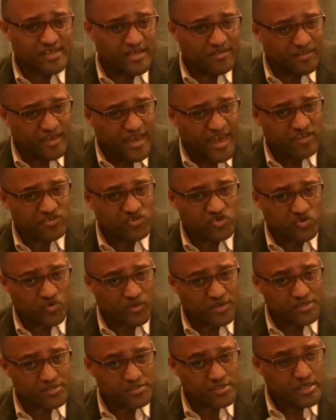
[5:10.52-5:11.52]
10, the answer
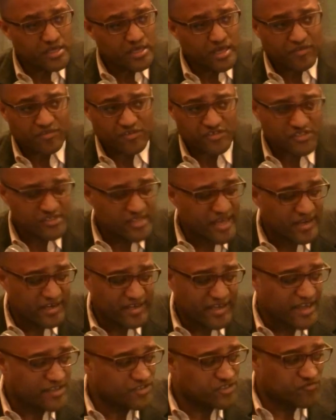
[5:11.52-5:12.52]
is, and this is not
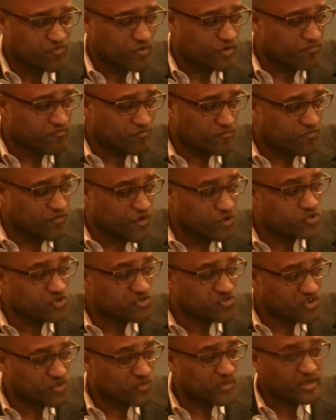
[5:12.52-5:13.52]
against what folks
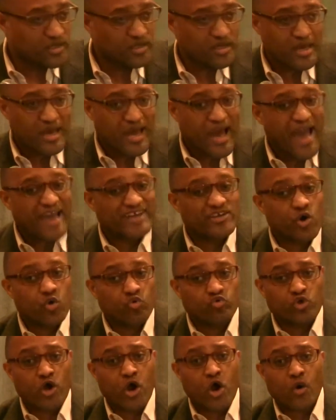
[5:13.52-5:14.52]
are doing, I
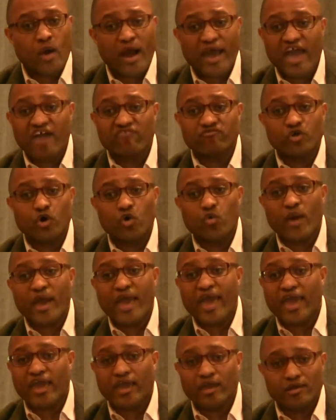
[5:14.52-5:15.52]
don't know. I have no
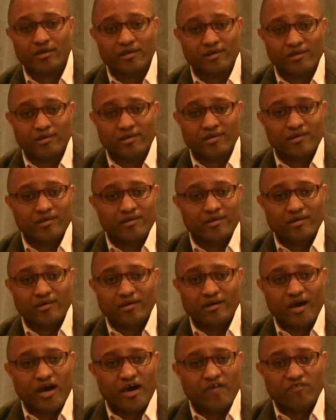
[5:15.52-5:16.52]
way
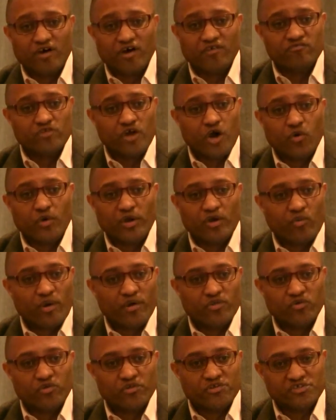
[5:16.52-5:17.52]
of knowing
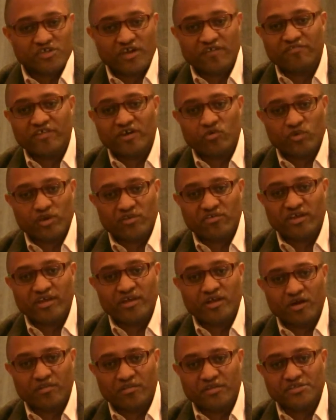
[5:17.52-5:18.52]
whether the stuff that we
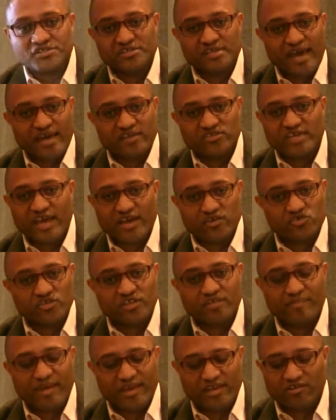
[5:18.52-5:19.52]
did on these sites
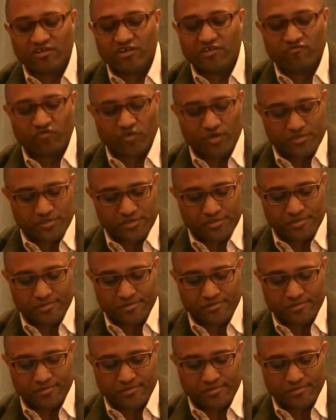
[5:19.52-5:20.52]
actually made a difference.